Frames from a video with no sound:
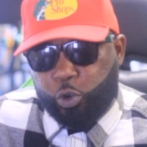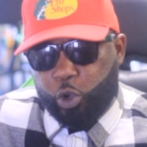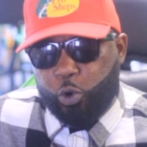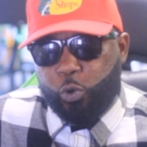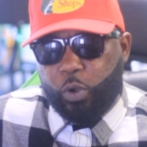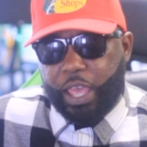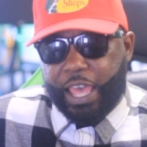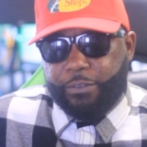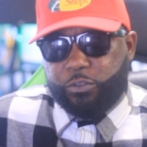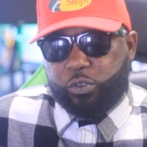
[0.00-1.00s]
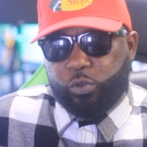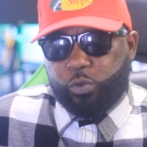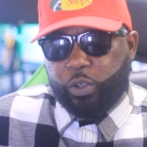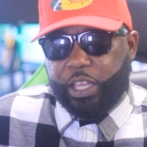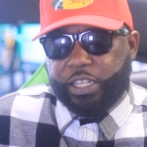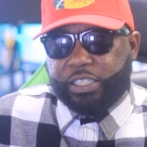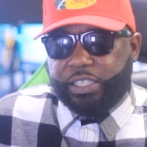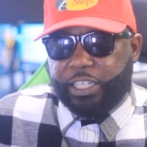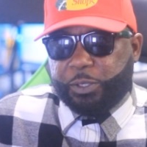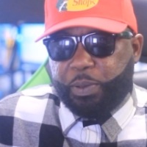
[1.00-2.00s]
do have to, in a
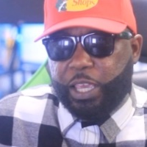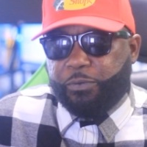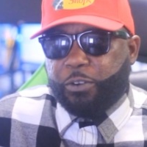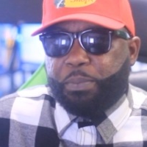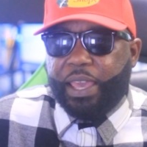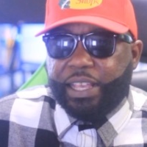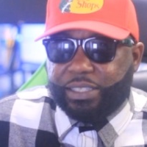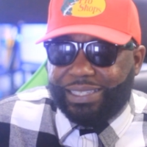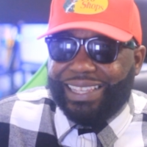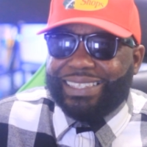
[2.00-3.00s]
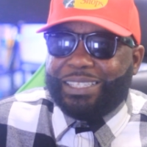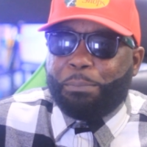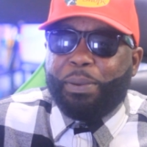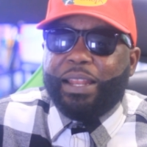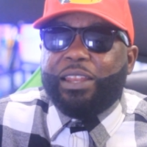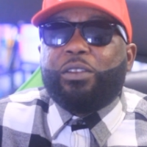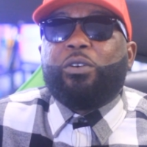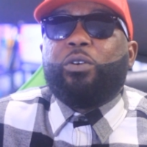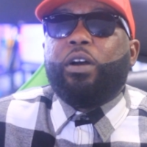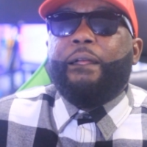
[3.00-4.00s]
sense, pay for past sins depending
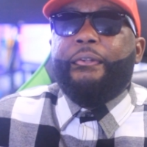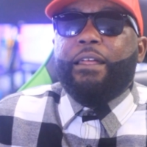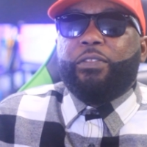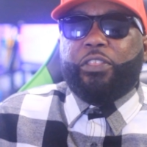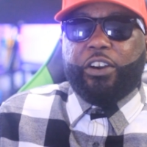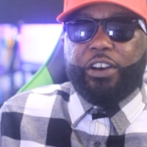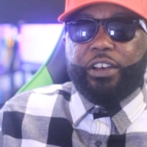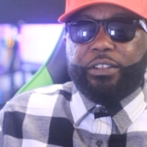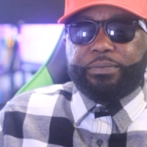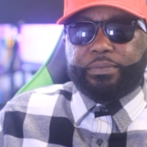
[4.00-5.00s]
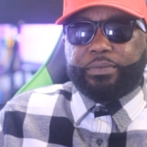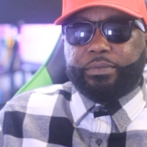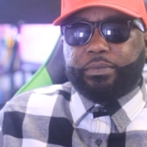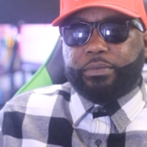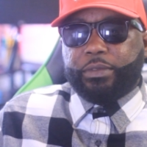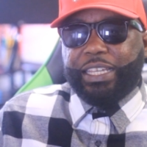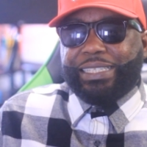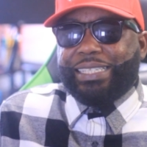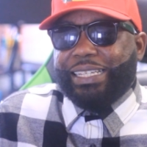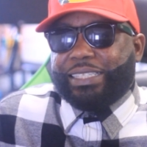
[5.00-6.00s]
on the
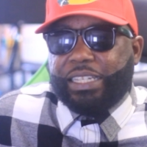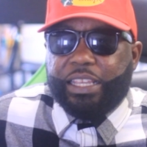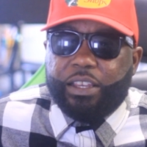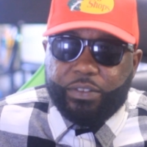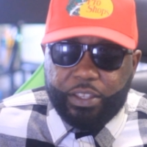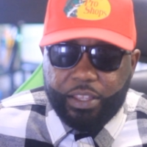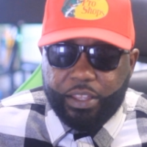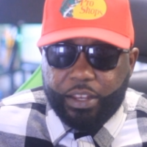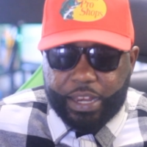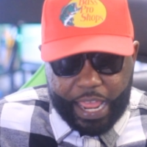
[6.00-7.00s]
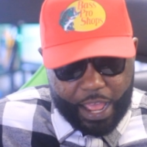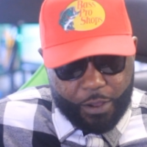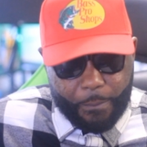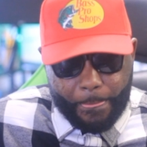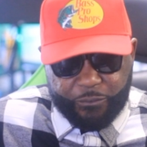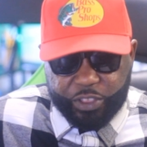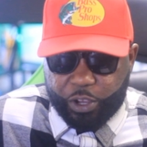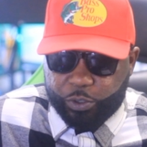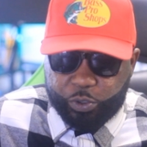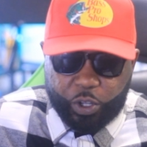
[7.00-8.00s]
intensity of it. Now, for
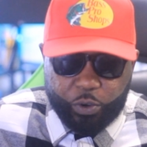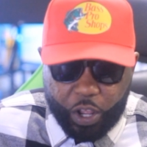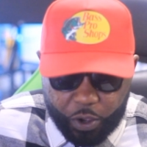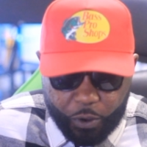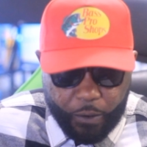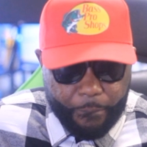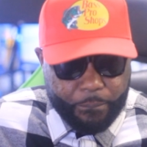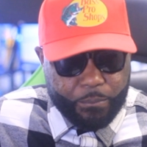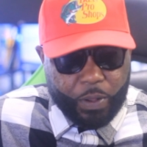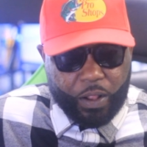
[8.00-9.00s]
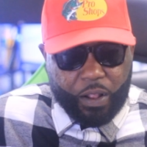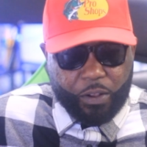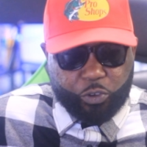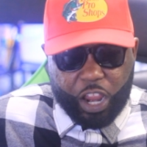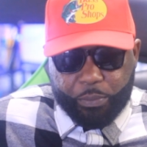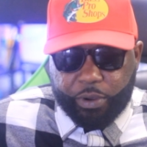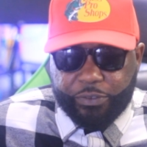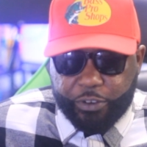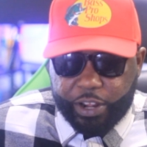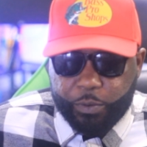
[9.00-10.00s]
those who don't know, Trap Boy
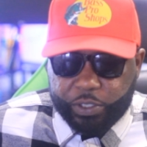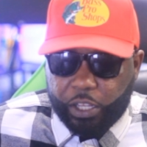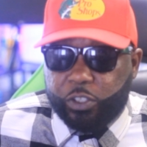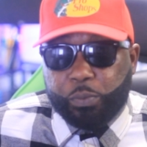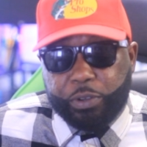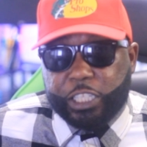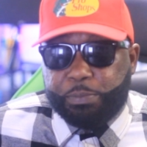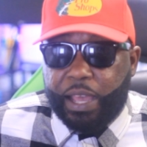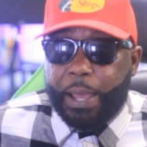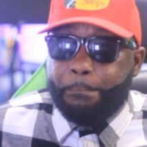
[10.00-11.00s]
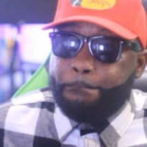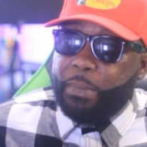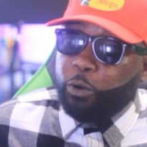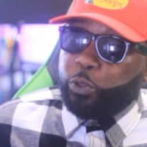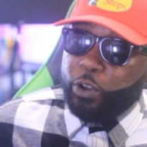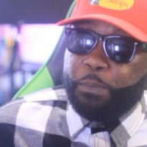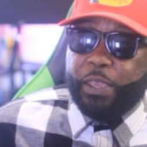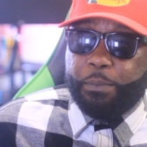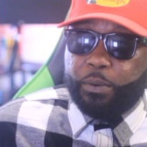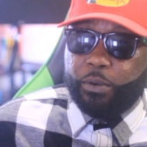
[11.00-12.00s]
Freddy was also pressed by Mo3
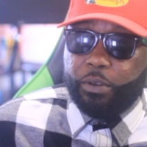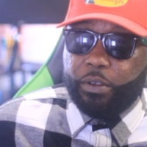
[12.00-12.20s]
people.